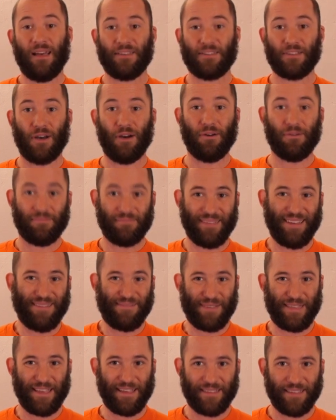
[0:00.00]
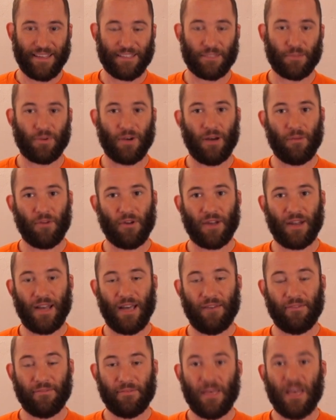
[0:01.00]
So, I mean, that, that's a problem you can
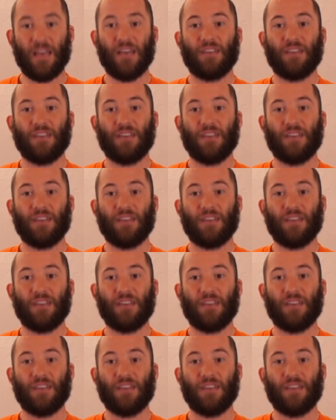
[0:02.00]
have.